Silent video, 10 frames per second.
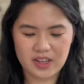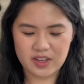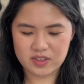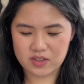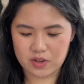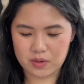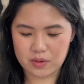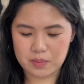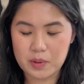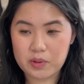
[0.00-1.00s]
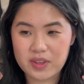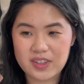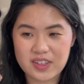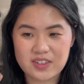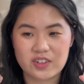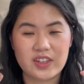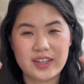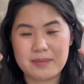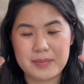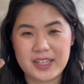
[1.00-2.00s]
So both of these are
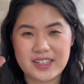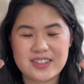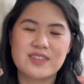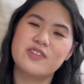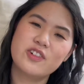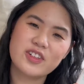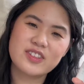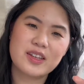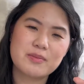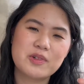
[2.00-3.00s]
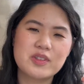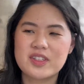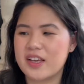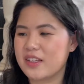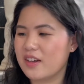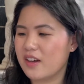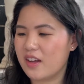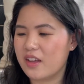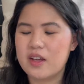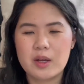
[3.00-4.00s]
like minis four samples I
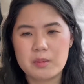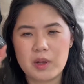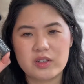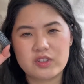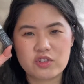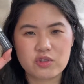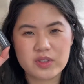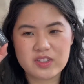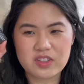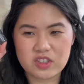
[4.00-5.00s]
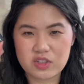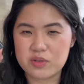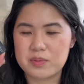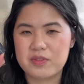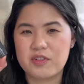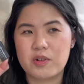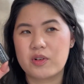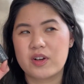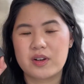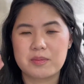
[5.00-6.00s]
got. Paula's Choice used
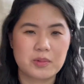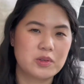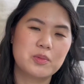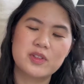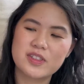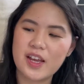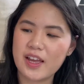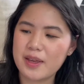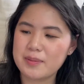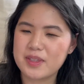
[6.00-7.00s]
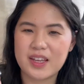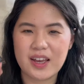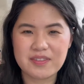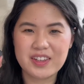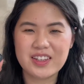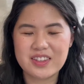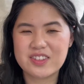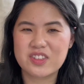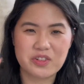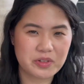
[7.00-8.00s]
before multiple times. I feel like
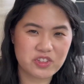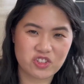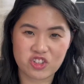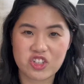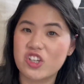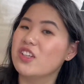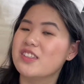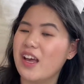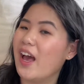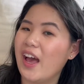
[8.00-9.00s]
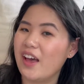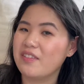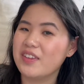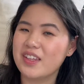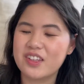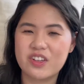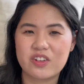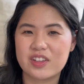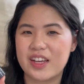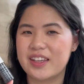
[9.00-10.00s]
this is always just good to have in
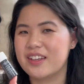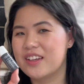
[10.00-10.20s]
your like